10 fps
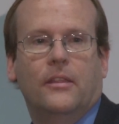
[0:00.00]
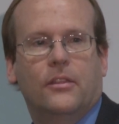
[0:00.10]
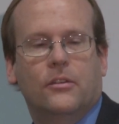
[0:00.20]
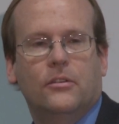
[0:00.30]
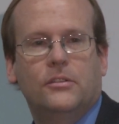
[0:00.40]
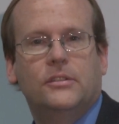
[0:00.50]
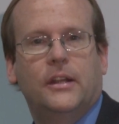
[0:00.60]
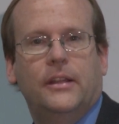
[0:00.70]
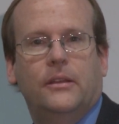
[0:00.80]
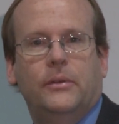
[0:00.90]
The third
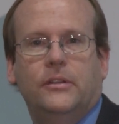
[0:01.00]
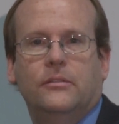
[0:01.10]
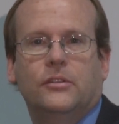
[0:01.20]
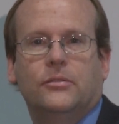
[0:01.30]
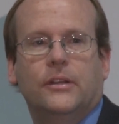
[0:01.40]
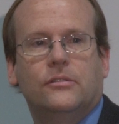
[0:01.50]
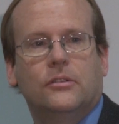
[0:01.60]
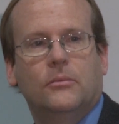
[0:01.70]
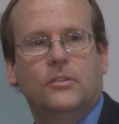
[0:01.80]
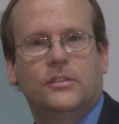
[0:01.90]
study that we do for
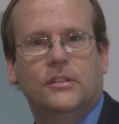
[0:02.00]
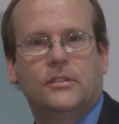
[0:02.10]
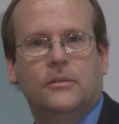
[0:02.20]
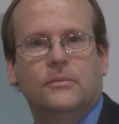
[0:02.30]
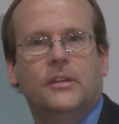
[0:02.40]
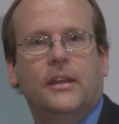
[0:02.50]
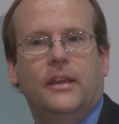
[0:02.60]
transdermal systems